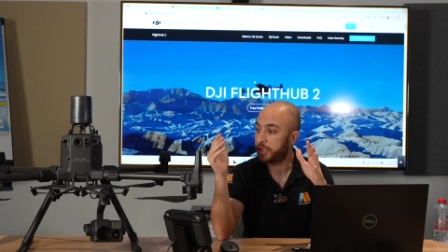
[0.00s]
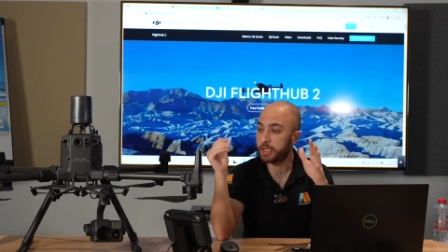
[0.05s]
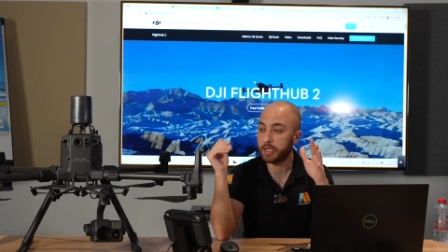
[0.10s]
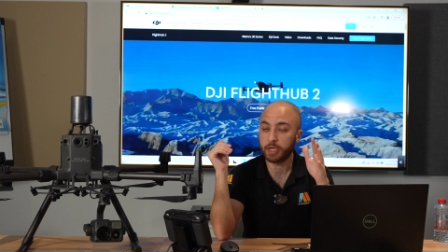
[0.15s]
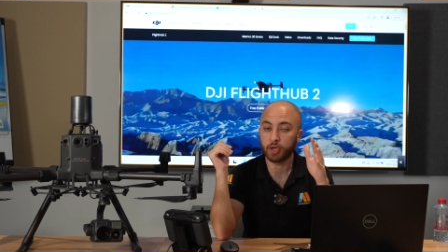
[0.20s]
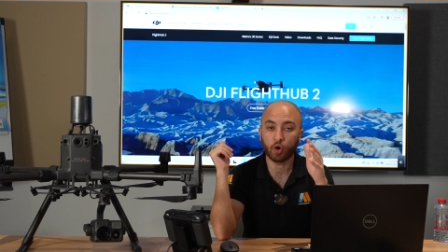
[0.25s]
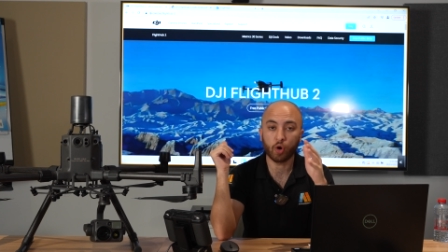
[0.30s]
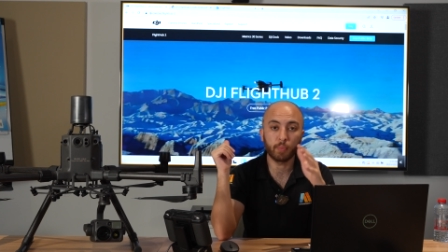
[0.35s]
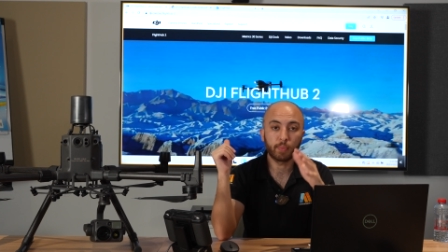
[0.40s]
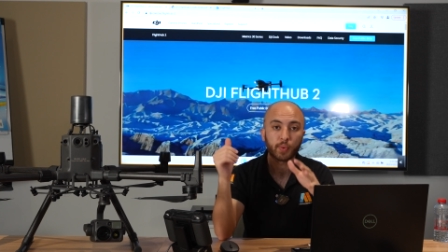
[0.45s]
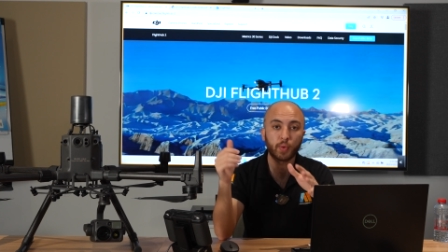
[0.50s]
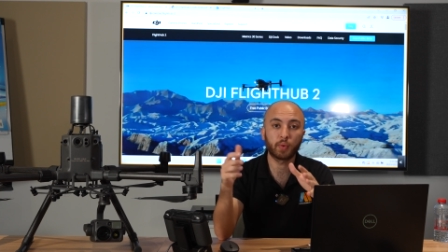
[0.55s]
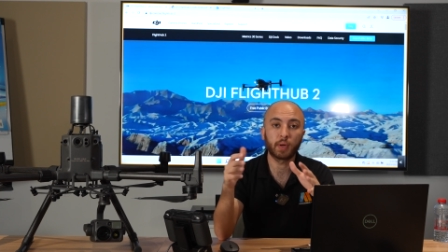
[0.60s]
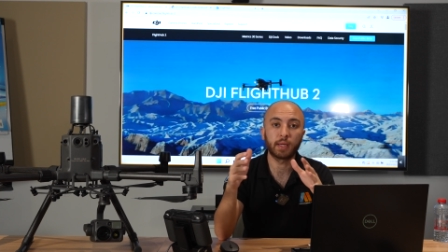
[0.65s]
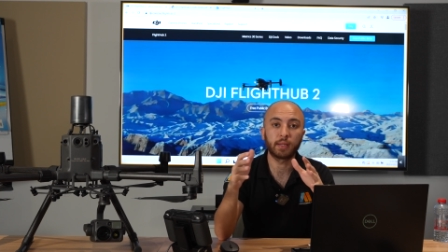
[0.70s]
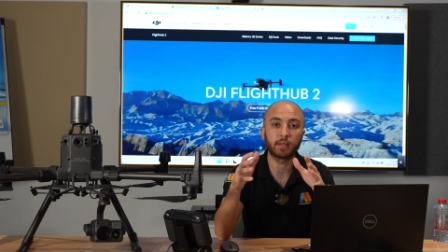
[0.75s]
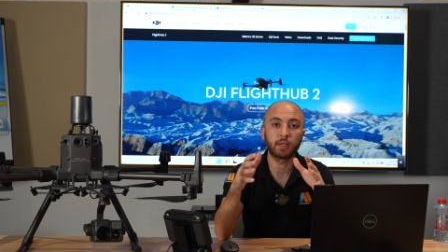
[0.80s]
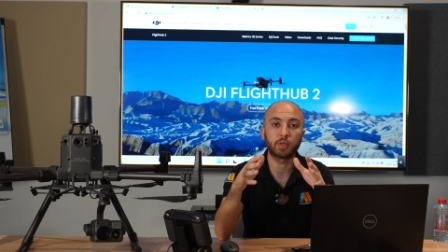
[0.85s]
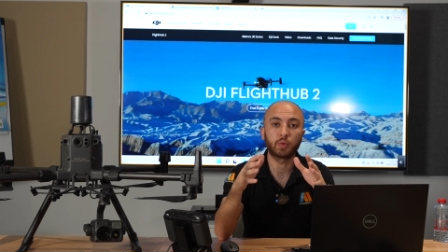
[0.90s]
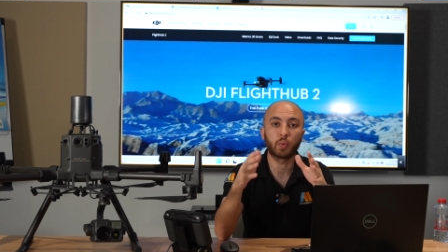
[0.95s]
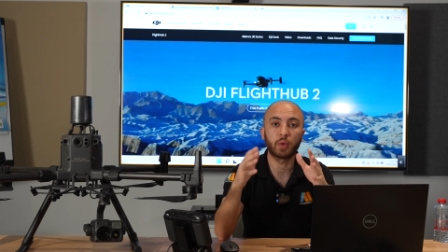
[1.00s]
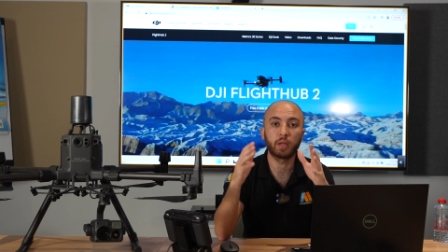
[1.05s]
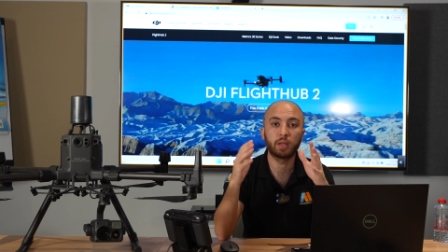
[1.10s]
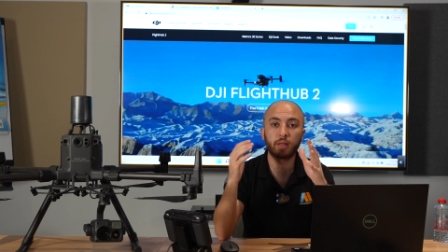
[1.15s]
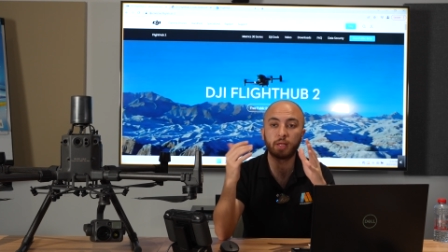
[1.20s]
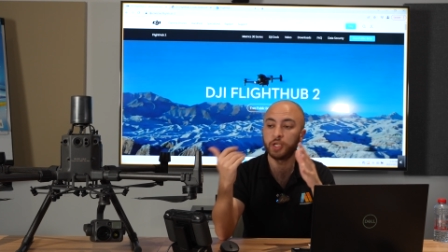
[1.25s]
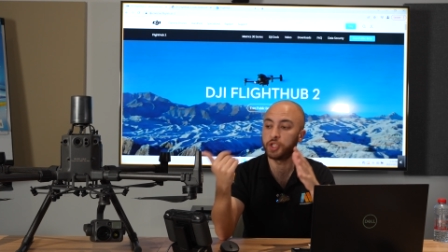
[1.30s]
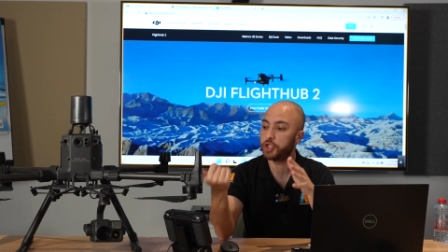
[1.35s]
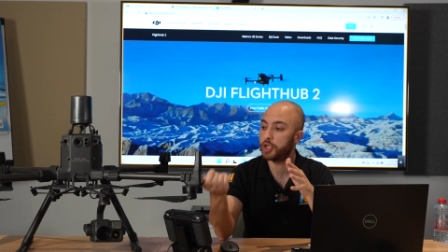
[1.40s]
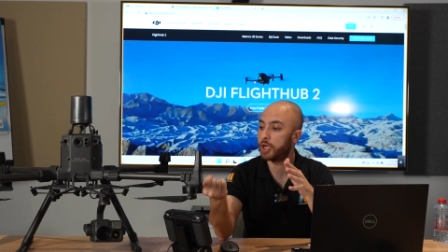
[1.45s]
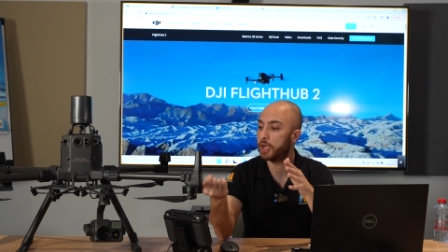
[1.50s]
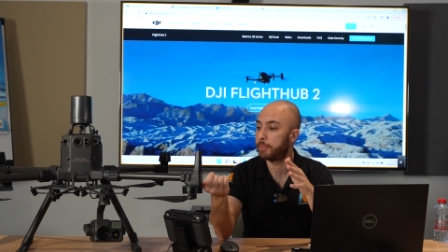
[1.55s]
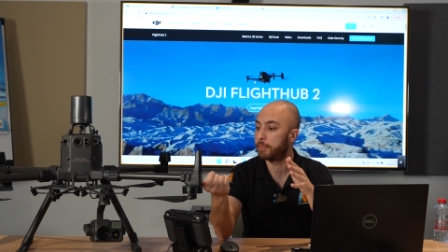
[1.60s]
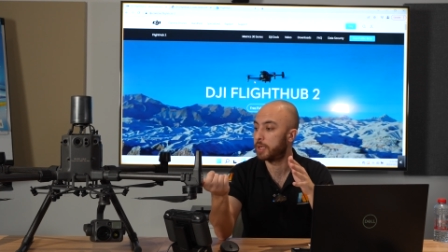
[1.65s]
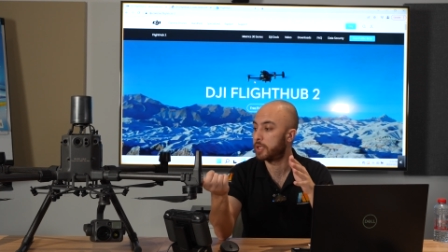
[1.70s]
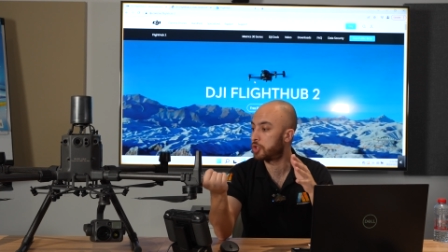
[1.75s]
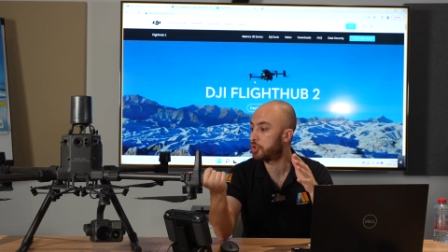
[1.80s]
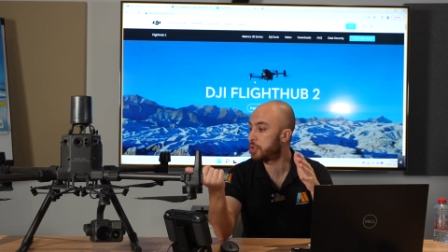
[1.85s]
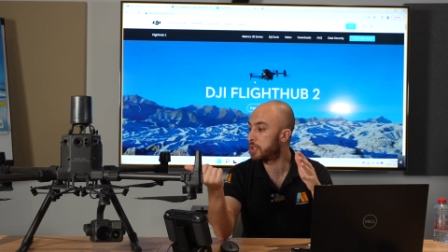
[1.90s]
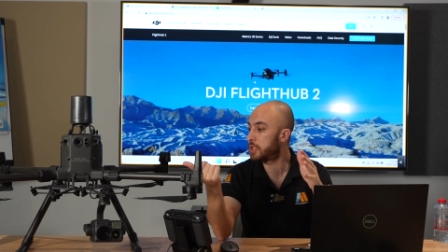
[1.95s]
here operated with DJI
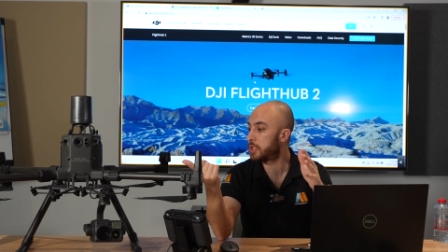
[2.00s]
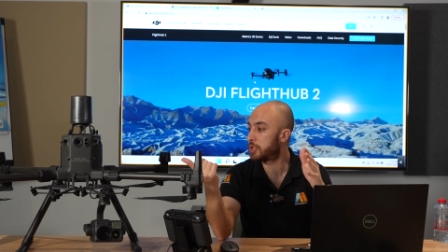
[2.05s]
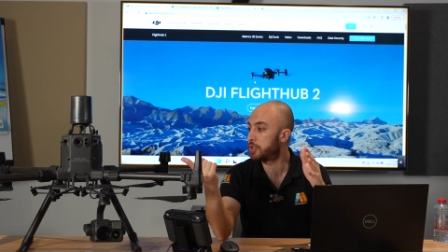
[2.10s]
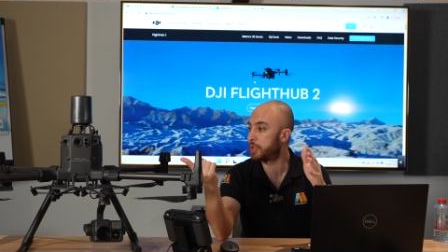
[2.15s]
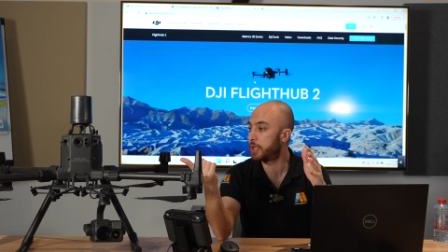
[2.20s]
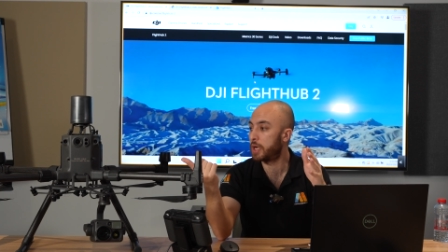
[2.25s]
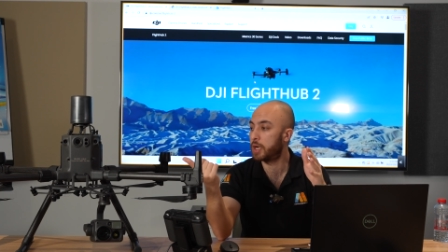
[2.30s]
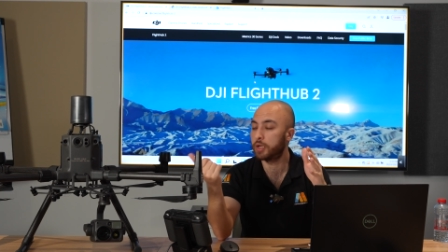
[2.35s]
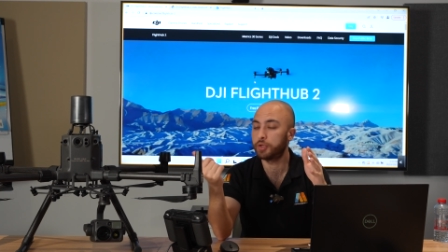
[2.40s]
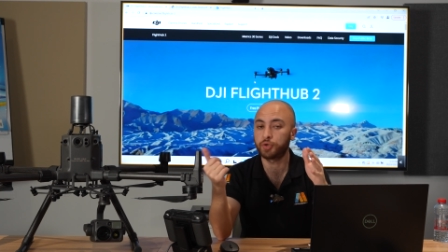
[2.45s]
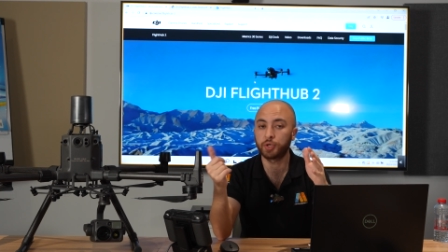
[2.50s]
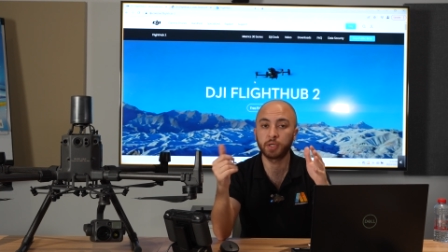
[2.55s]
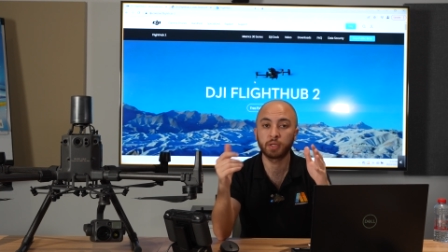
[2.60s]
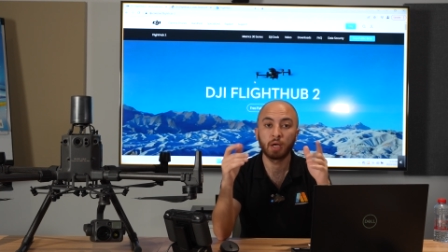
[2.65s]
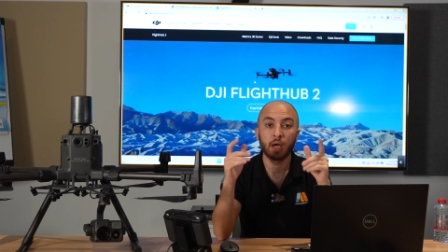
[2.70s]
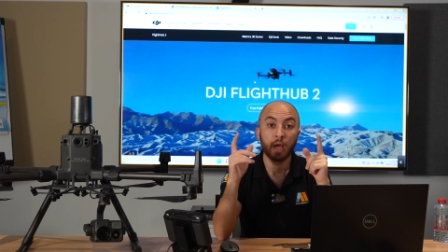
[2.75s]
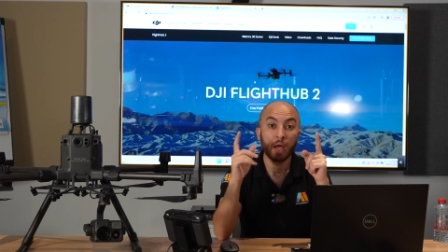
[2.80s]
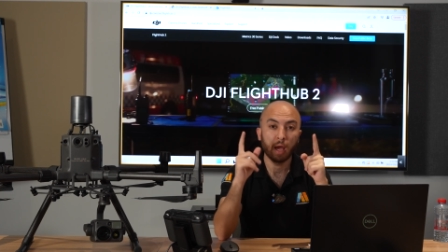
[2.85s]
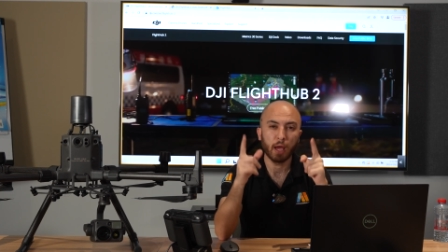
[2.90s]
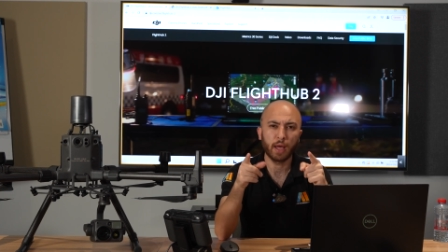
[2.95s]
Matrice 300,